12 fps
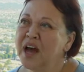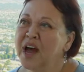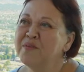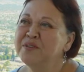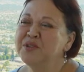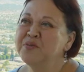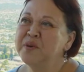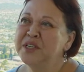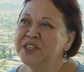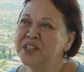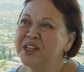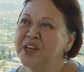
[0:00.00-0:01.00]
I was
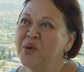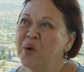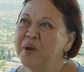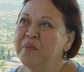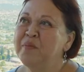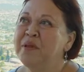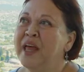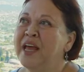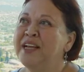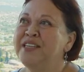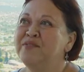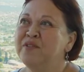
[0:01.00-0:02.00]
originally going to be playing a
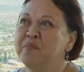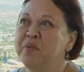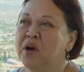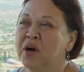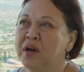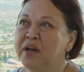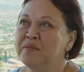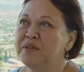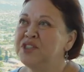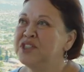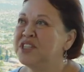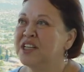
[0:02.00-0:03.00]
different part. It
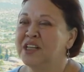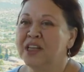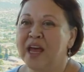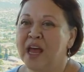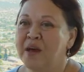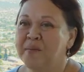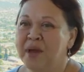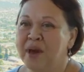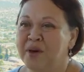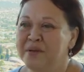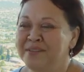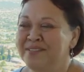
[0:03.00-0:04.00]
was just a little cameo.